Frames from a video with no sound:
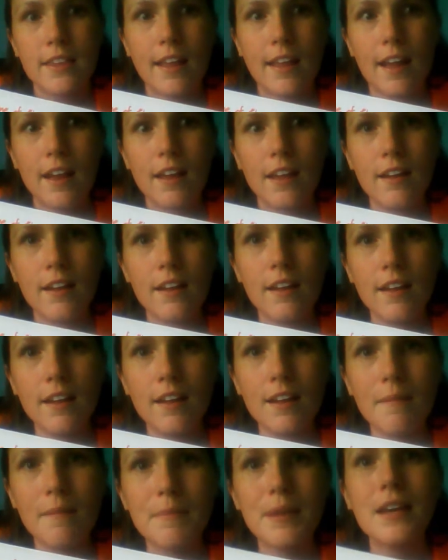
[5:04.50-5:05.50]
that?
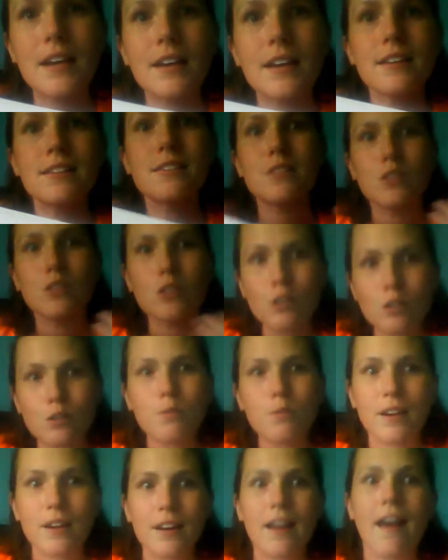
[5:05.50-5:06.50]
Because you
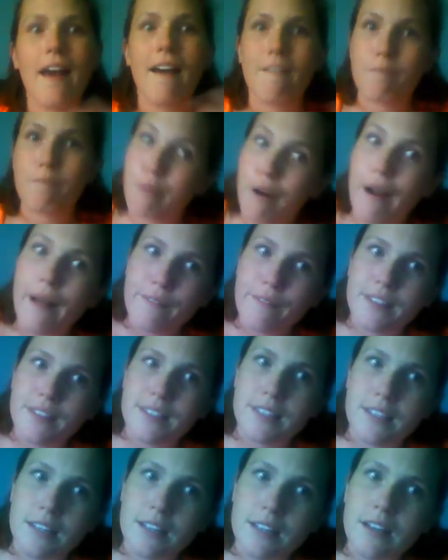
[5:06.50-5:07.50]
want to have
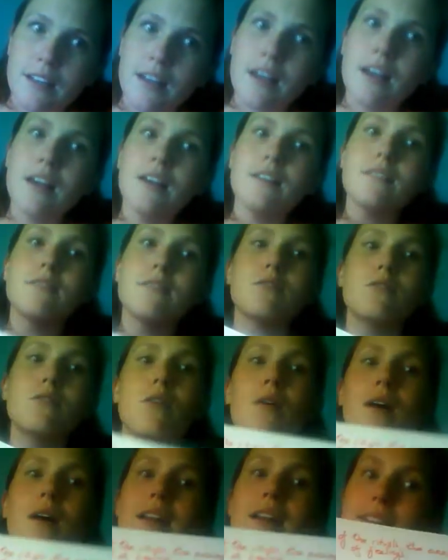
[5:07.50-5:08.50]
privacy.
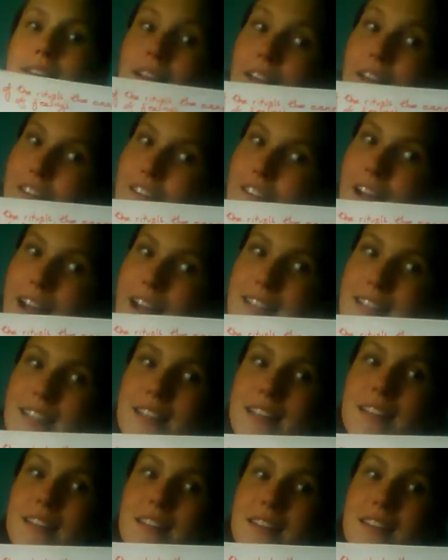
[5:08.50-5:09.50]
So another
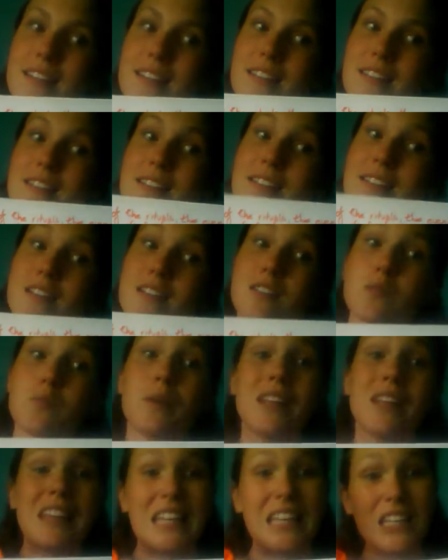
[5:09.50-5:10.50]
idea that this deals
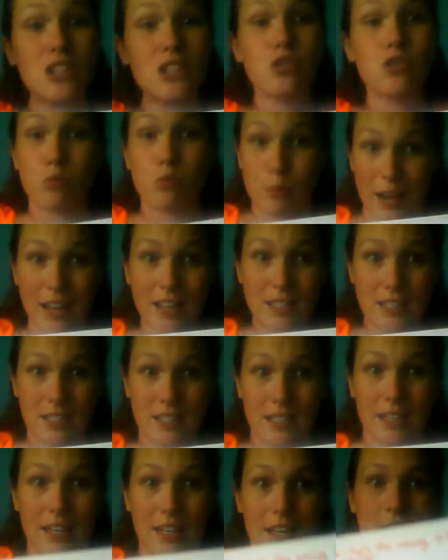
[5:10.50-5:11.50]
with
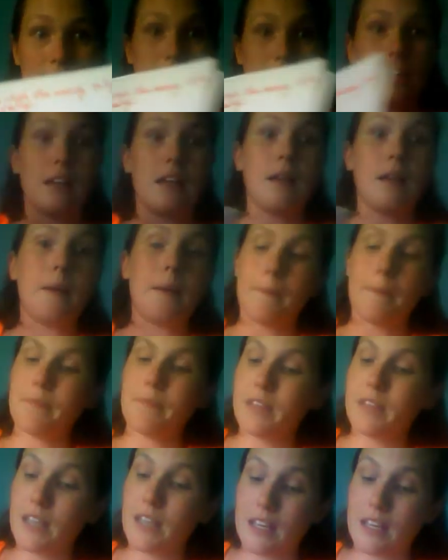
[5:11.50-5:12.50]
indirectly
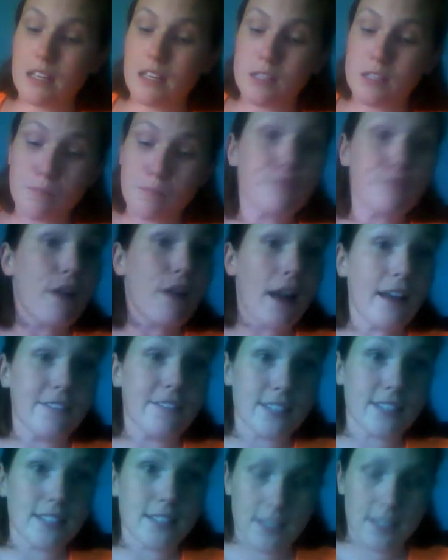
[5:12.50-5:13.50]
is
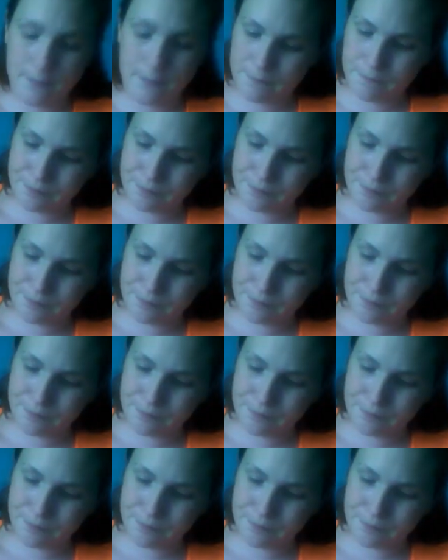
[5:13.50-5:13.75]
privacy.